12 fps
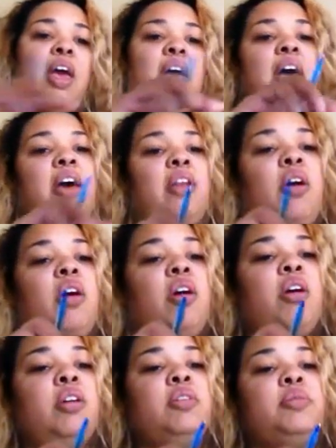at
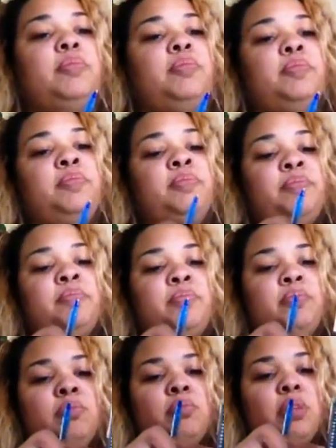all,
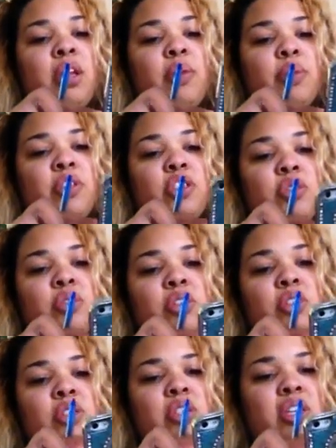but I want you to
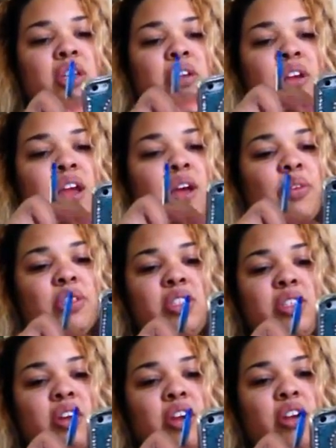just hear how it
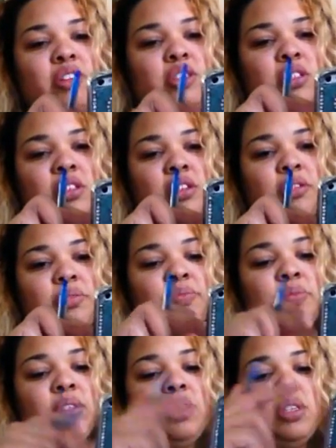starts, you
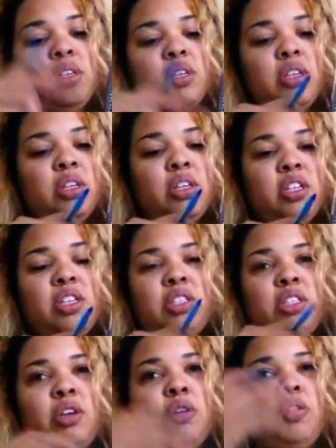know.
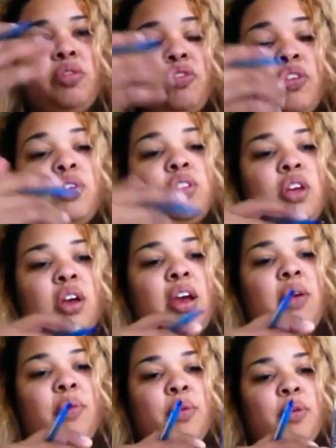So the first song
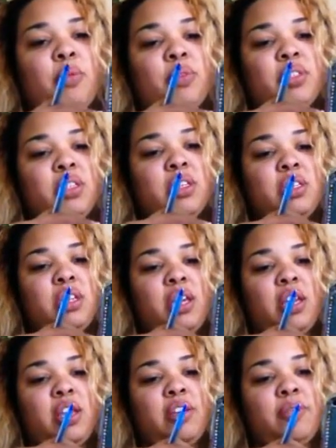I wrote was Good
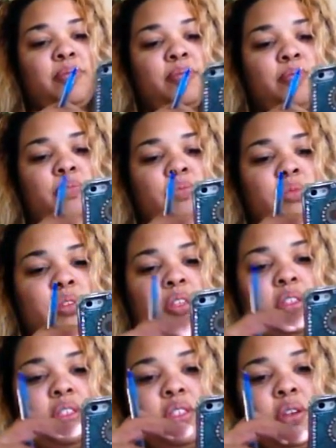Day.
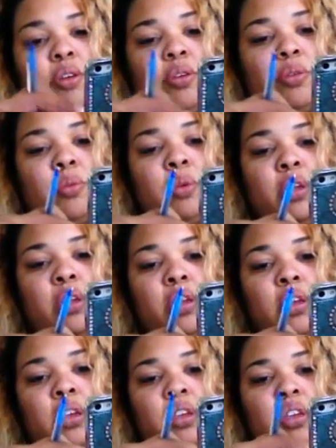And so,
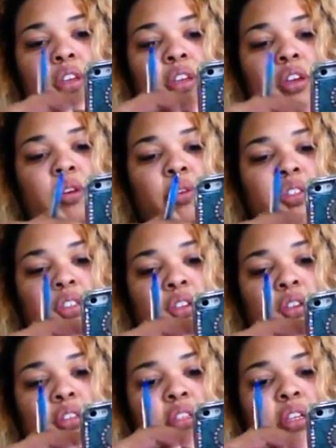you know, it
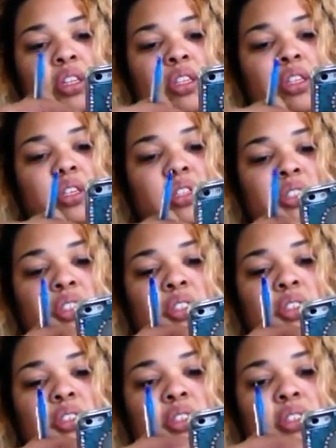starts like this.
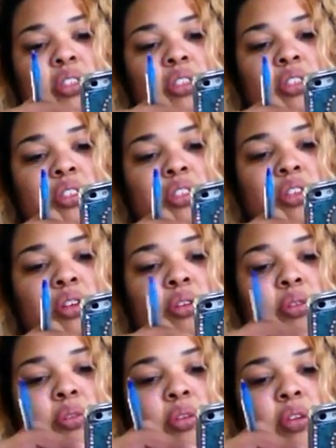And
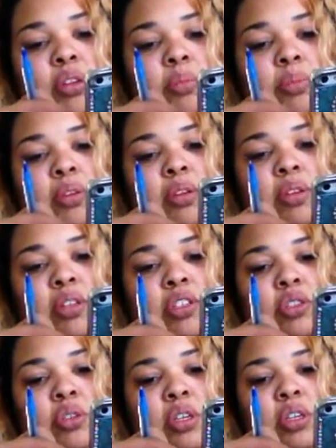so I'll
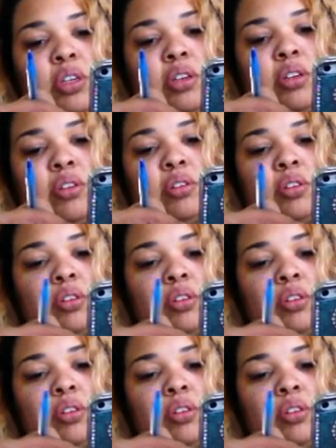let you hear